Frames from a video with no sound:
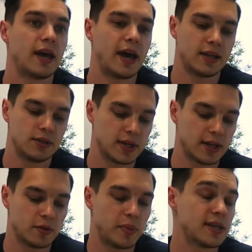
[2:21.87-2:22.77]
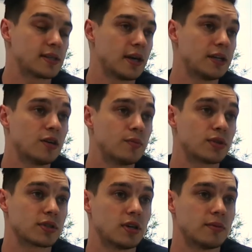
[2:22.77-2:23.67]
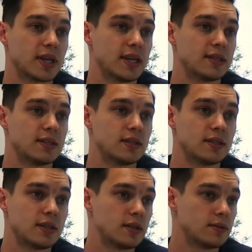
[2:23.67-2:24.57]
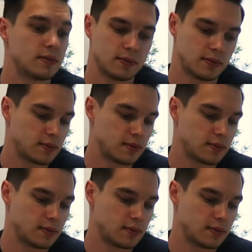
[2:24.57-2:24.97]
and you get the baseline numbers coming in that, you know,